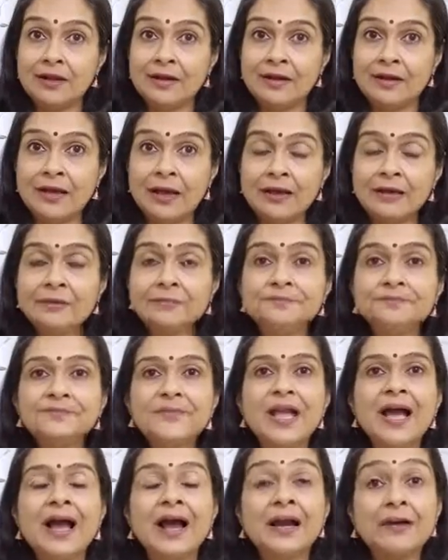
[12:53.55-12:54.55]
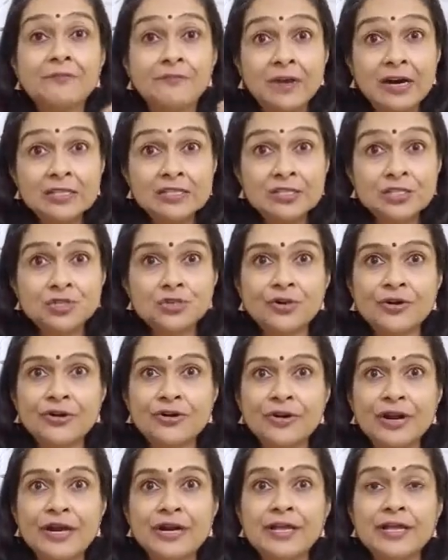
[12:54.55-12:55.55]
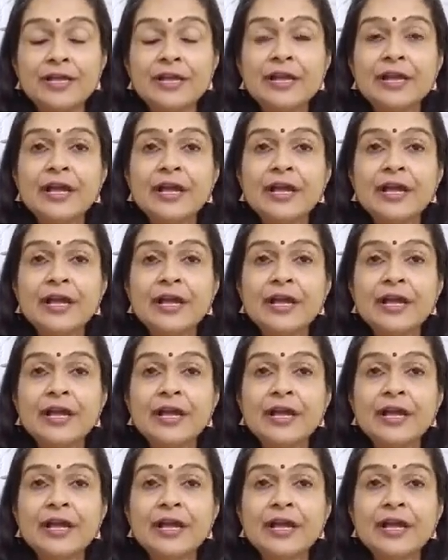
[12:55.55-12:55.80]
Done. And once you are ready,